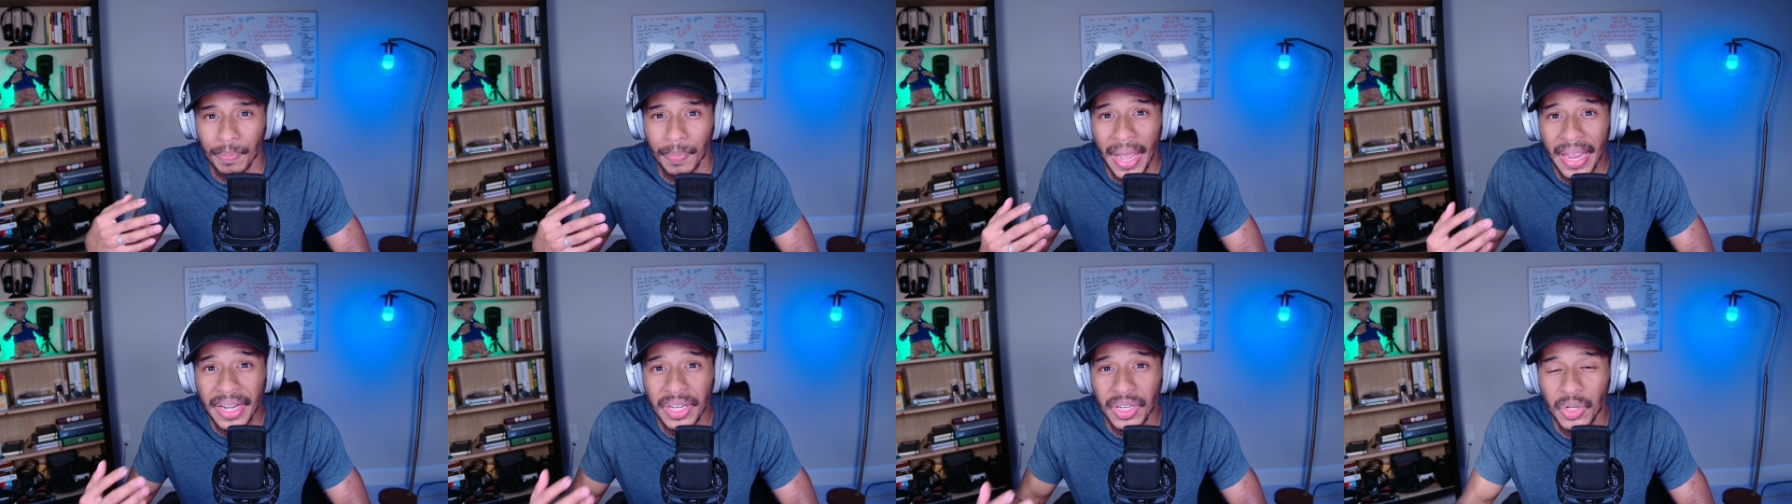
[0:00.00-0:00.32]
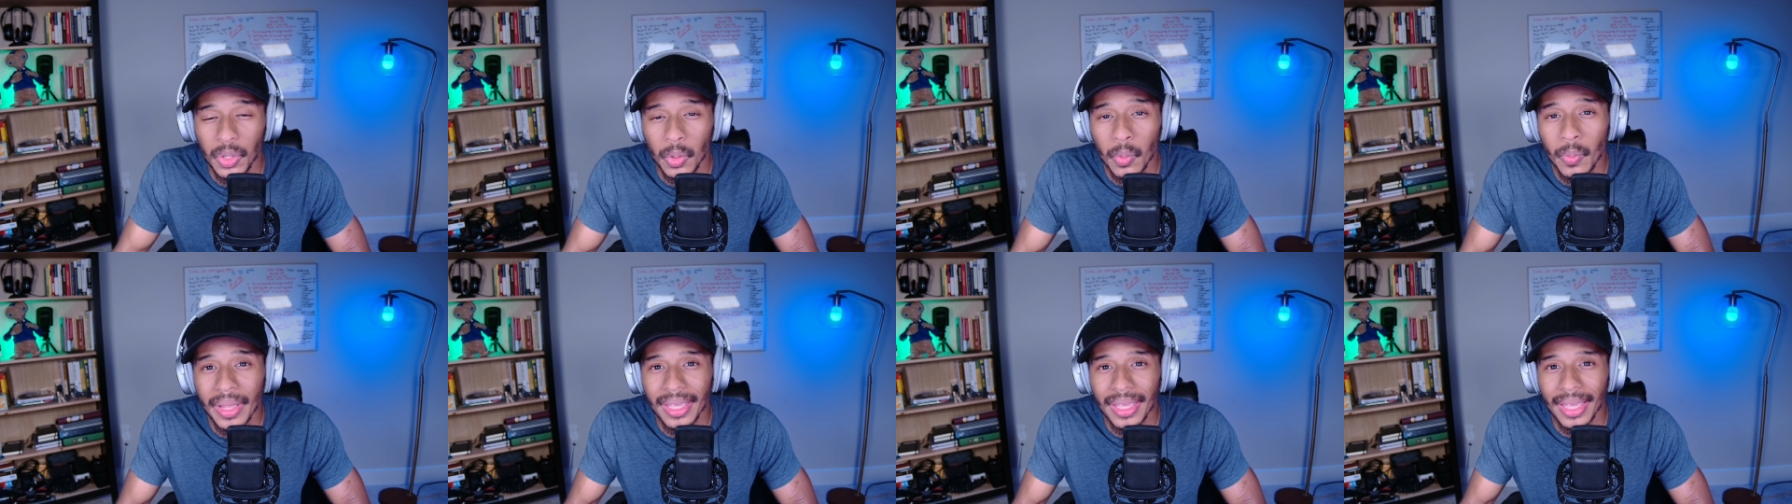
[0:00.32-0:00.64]
By
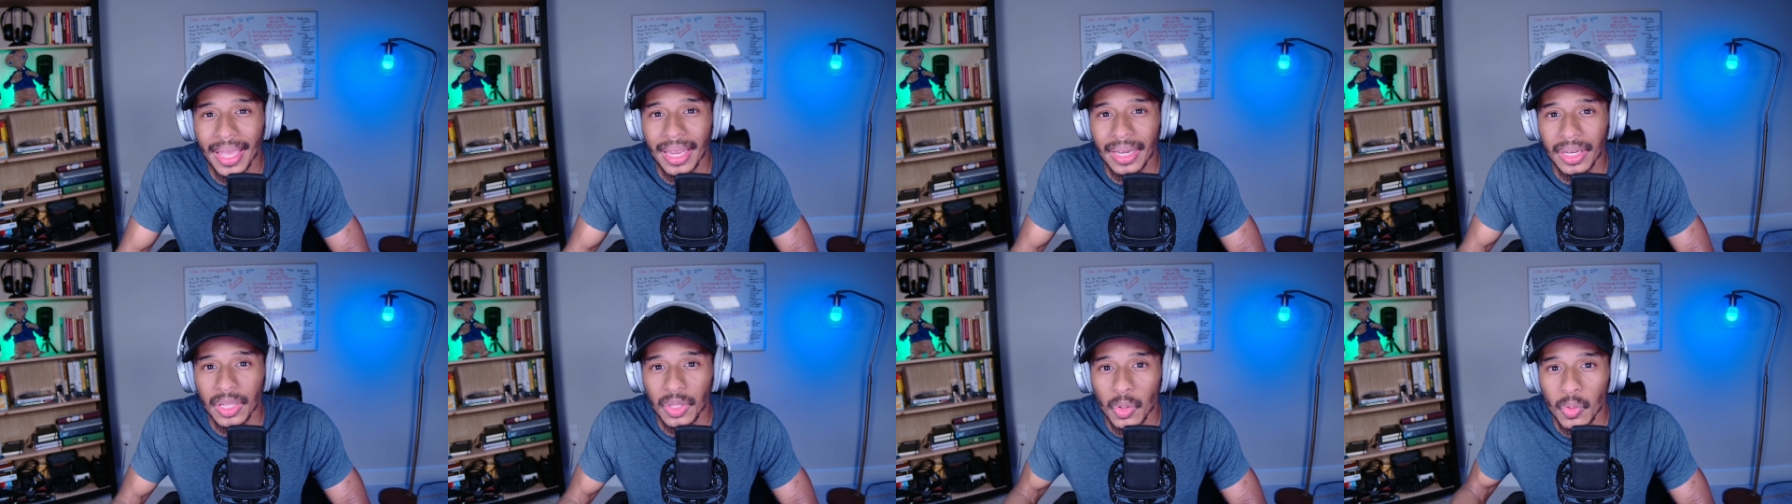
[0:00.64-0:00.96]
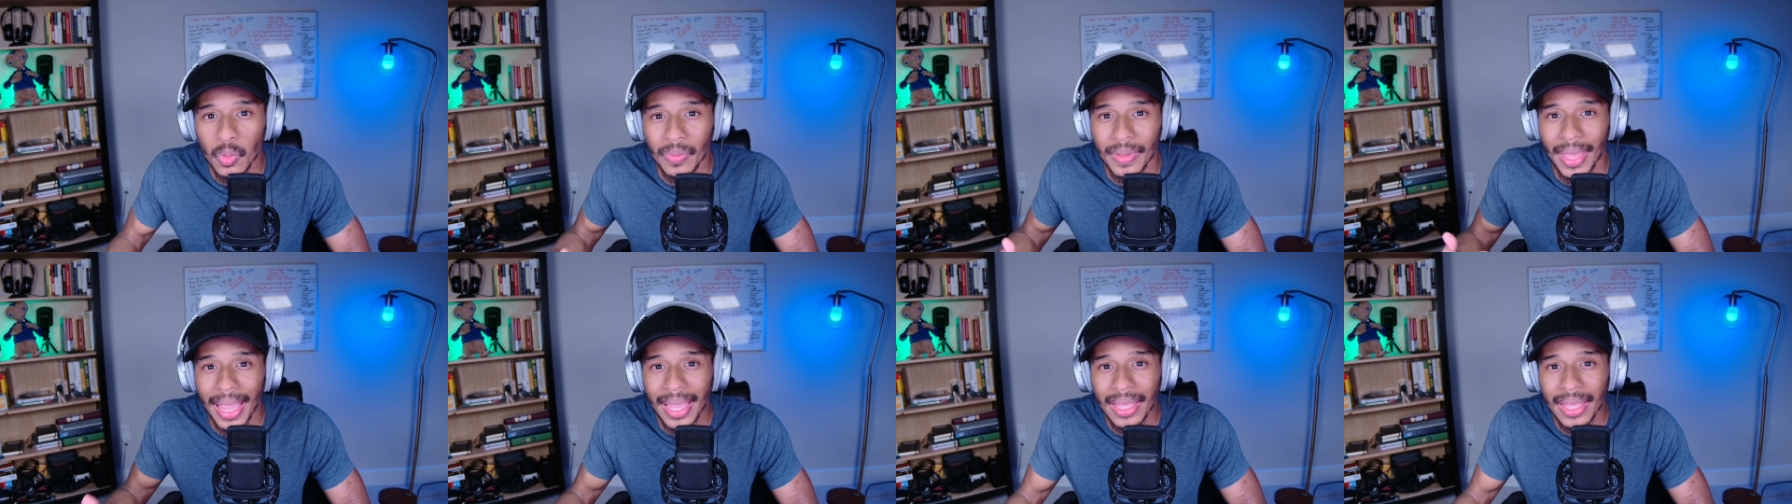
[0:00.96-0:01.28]
doing it, you
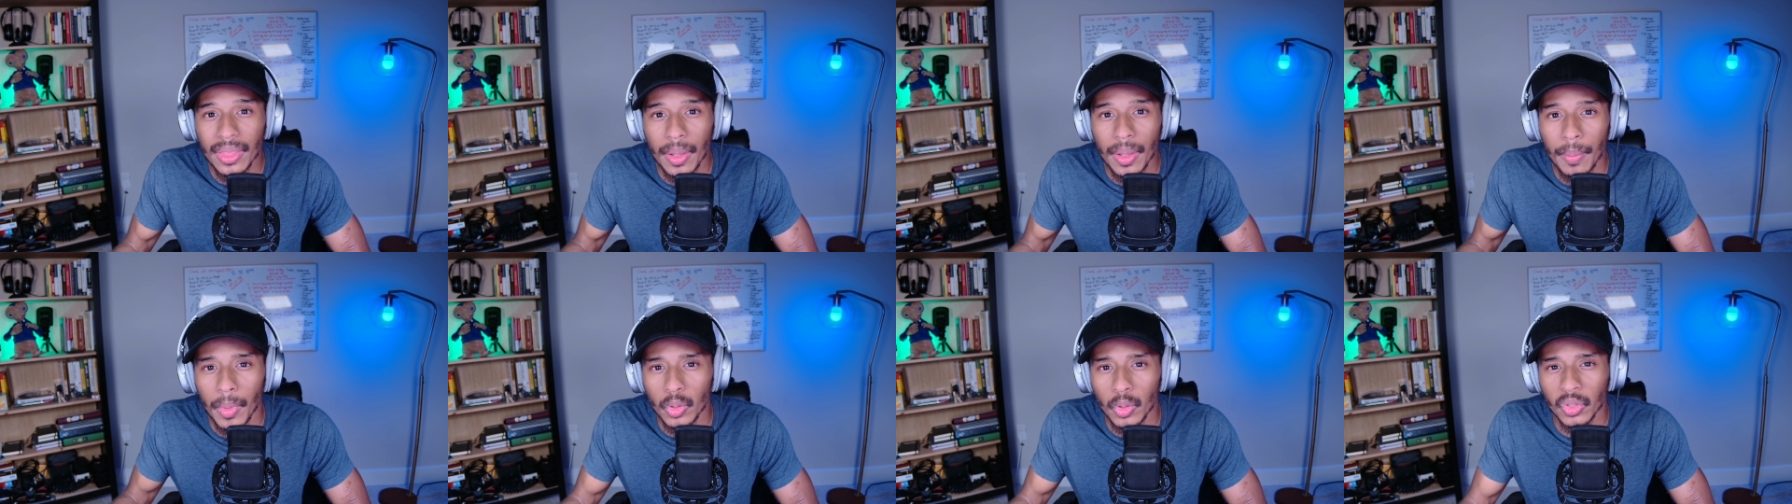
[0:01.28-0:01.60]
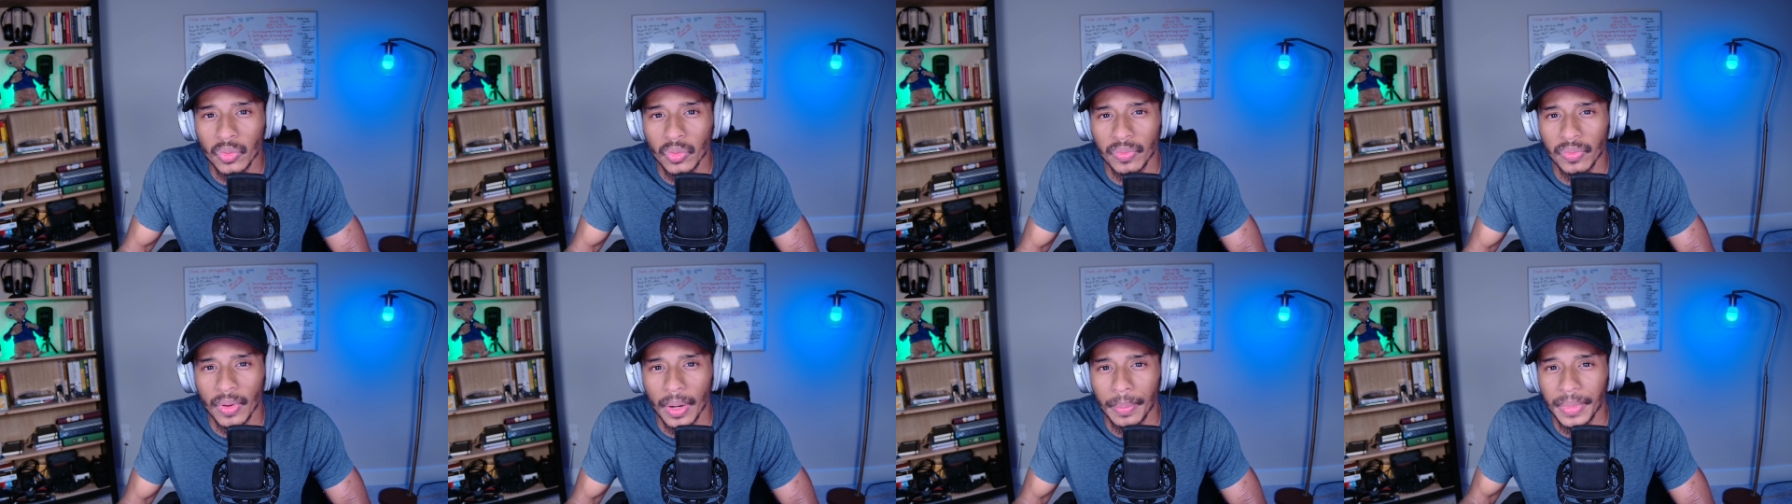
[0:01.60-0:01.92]
gain the
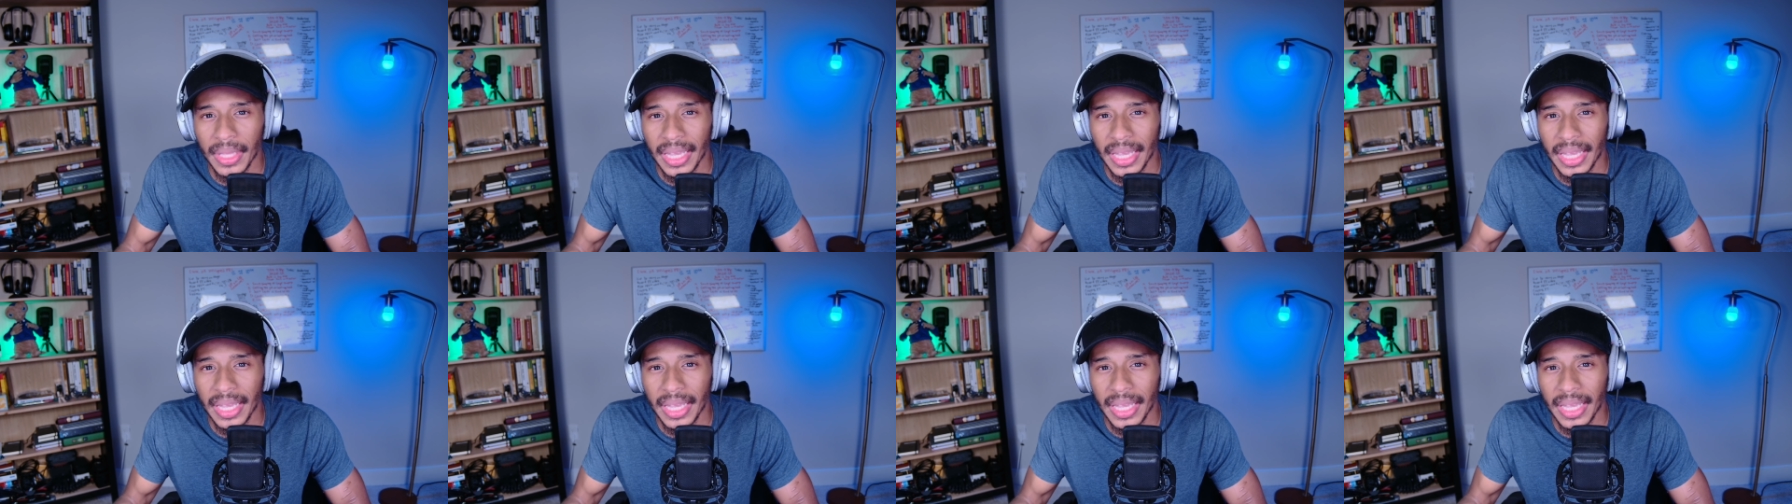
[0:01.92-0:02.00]
most from